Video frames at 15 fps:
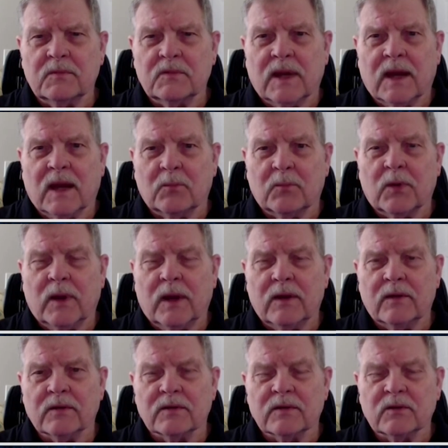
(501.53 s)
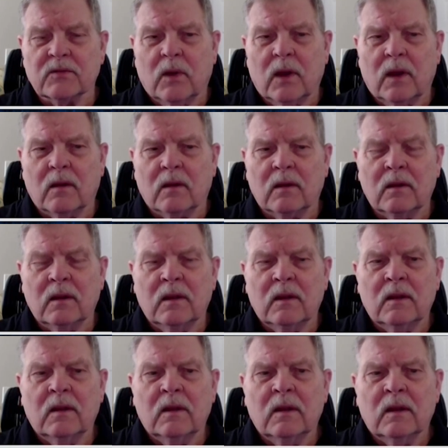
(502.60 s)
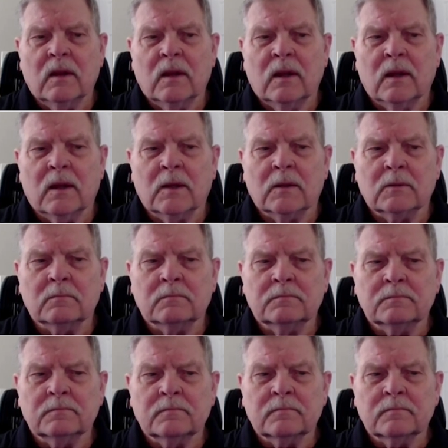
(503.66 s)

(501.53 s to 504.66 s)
child predators as well um,